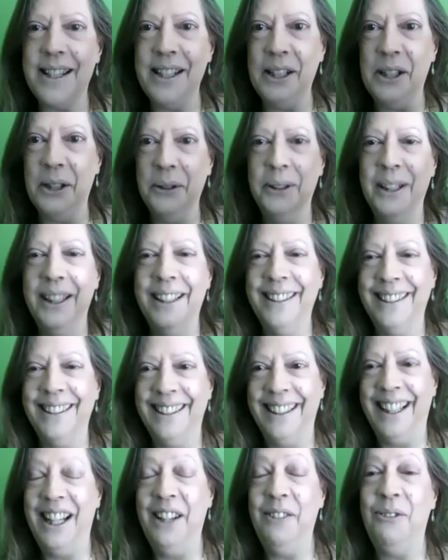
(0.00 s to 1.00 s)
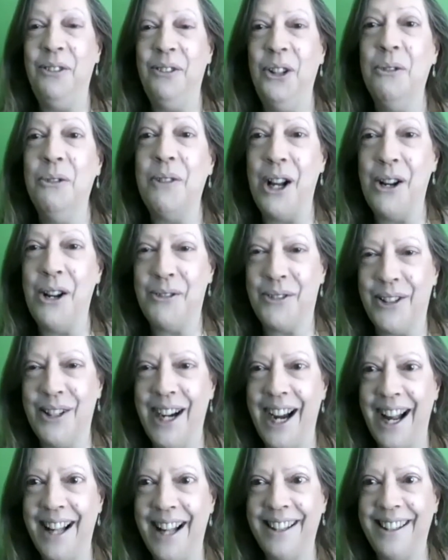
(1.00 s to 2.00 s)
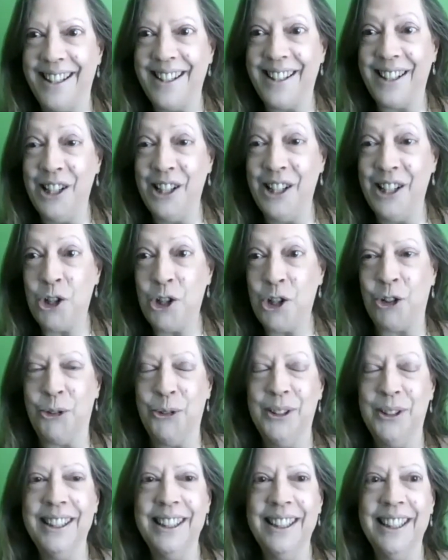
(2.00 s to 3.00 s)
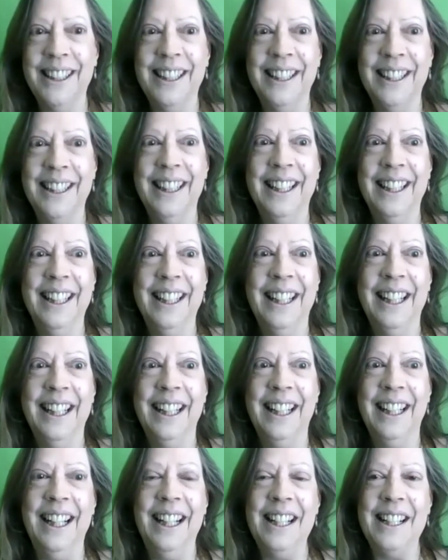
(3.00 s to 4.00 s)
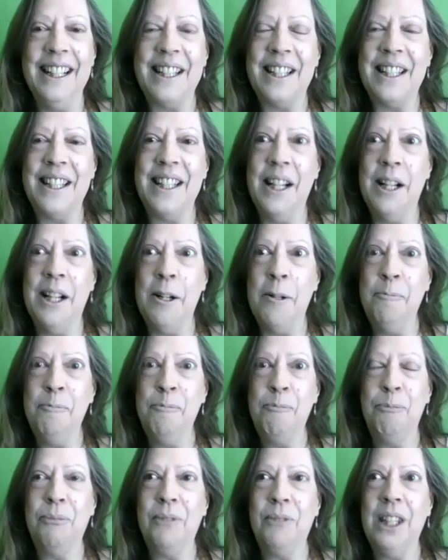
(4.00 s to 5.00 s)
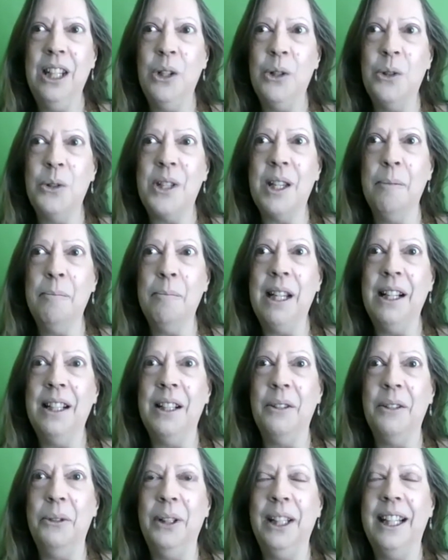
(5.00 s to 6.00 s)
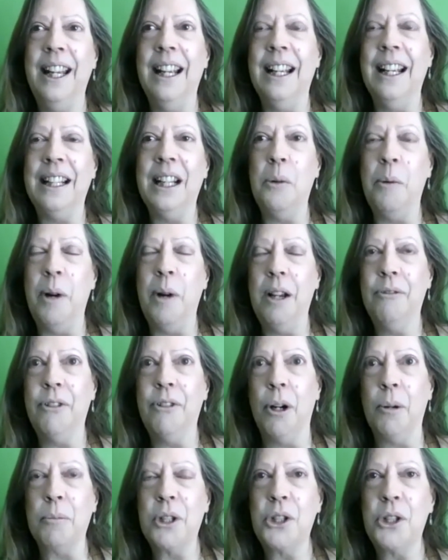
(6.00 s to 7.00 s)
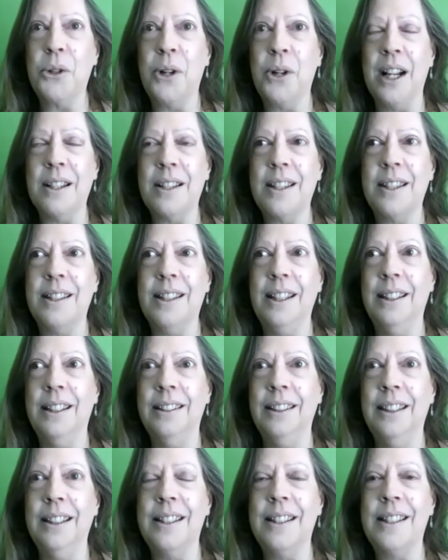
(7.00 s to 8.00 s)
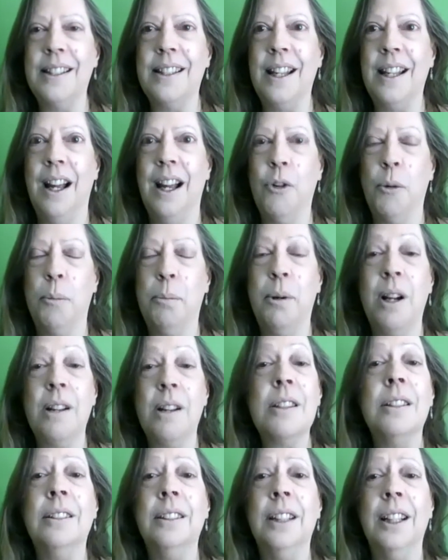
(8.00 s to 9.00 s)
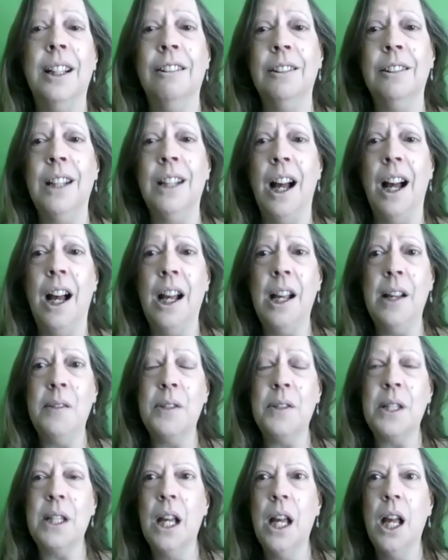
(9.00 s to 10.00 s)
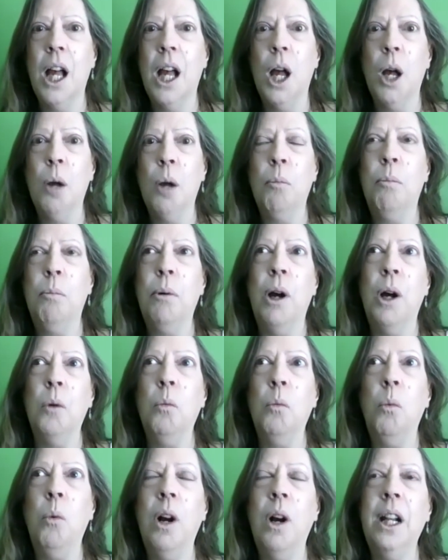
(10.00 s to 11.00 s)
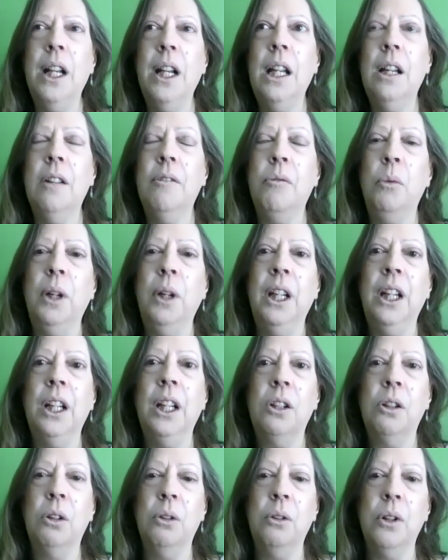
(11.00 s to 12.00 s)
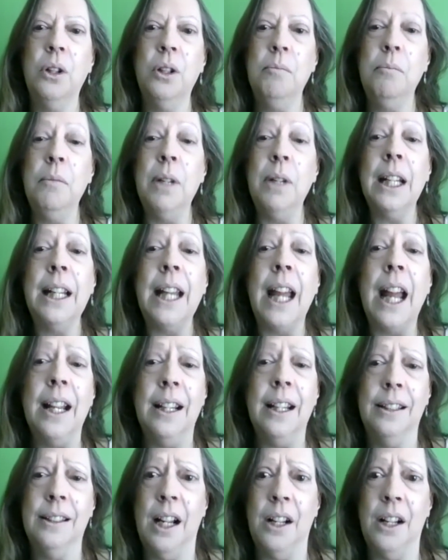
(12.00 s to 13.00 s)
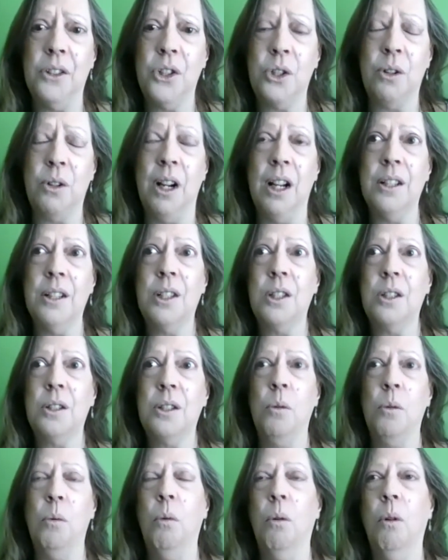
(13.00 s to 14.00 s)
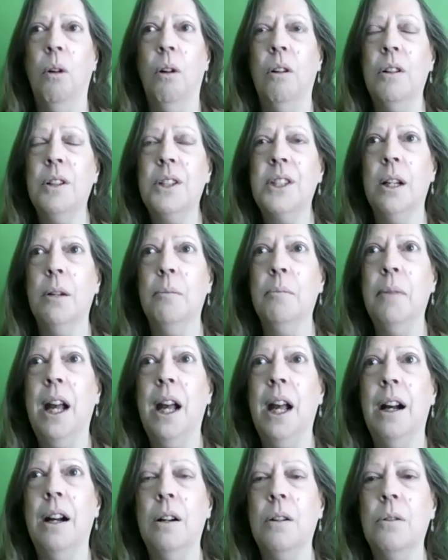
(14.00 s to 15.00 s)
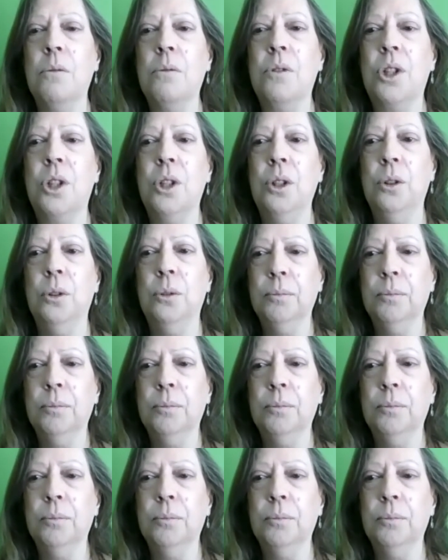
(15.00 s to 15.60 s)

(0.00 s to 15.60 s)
you if you've ever had this issue. It's, something that we can't get away from, stress. It's ever present in our lives. But what if we could mitigate that stress or somehow to